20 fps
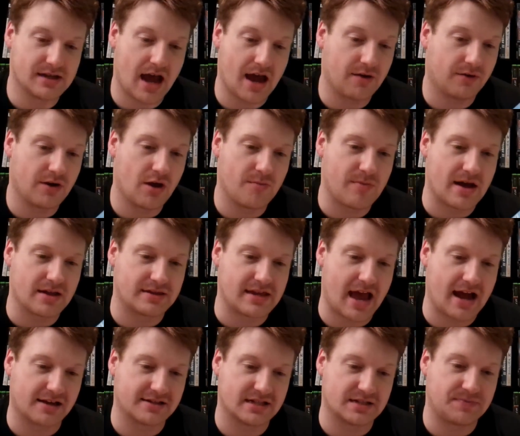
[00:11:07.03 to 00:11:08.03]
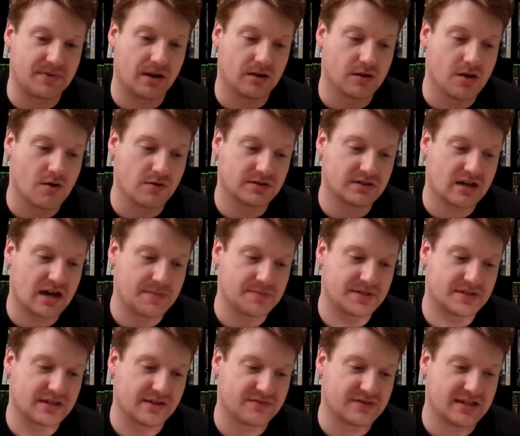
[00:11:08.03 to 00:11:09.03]
I don't know about that because it's been a long time
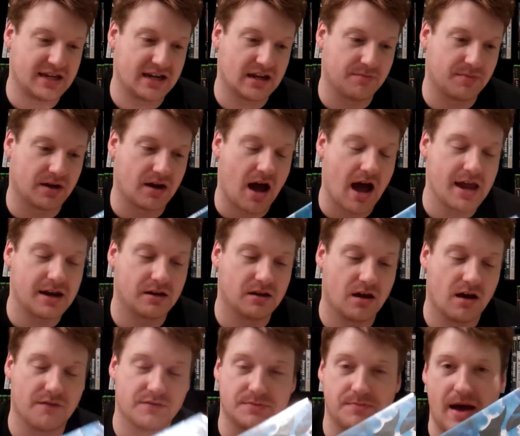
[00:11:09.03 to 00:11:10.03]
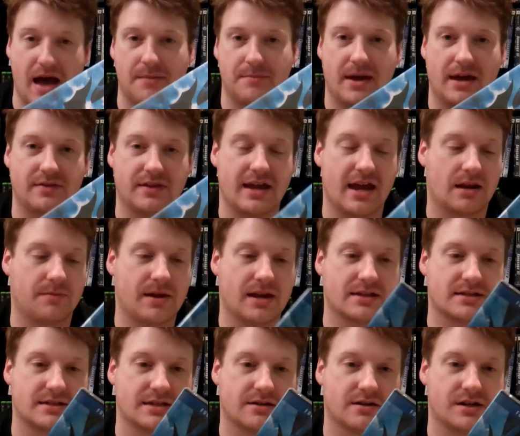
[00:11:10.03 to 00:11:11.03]
since I've seen it, but I loved Batman the
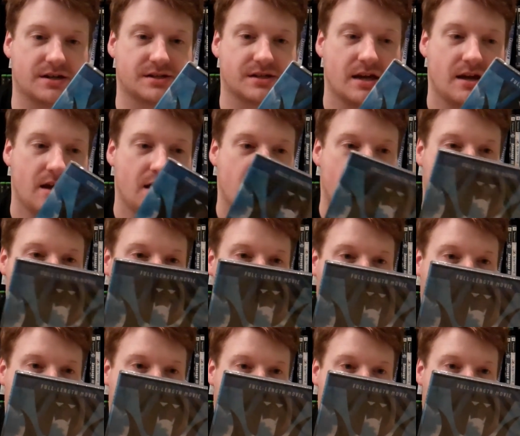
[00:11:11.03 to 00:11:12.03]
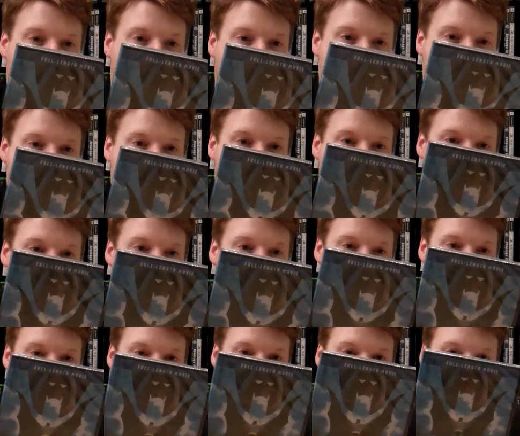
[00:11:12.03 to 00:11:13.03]
Animated Series. That
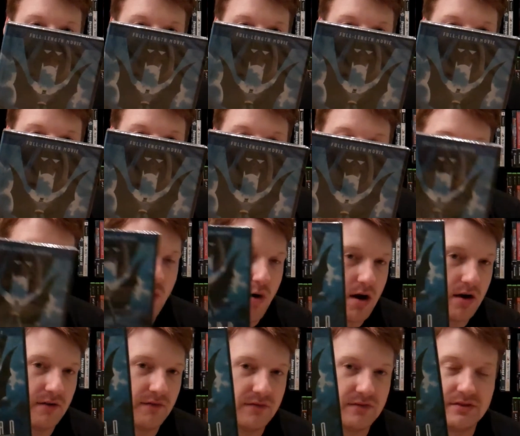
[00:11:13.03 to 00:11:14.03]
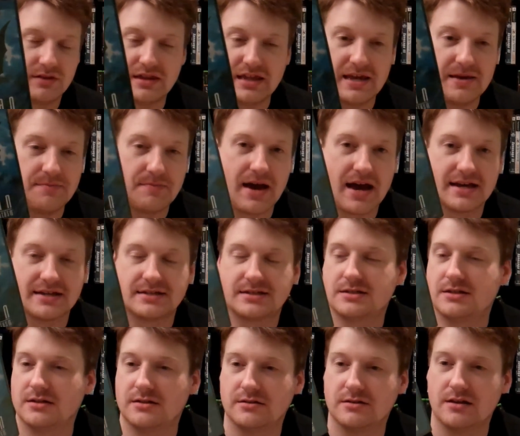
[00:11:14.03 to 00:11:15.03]
was, you know, one of the
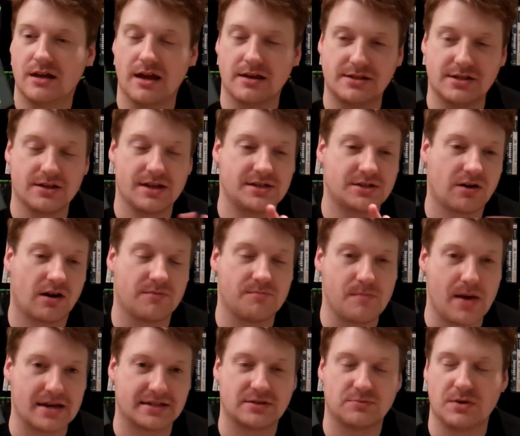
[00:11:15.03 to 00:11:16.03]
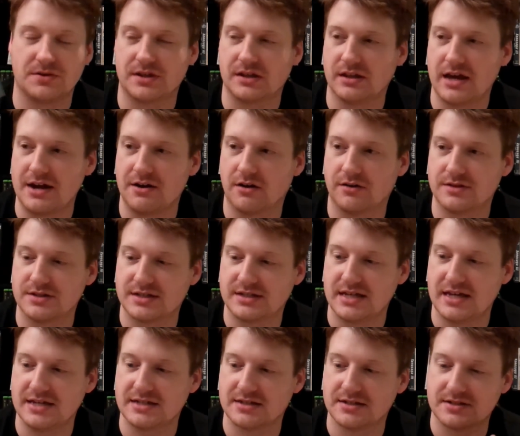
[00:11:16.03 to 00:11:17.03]
best, until they started messing with it later in the
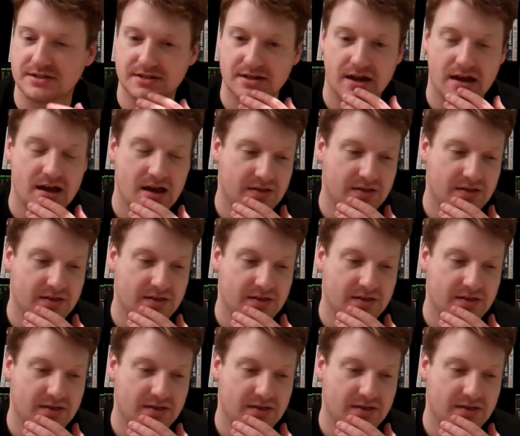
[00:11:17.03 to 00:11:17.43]
seasons.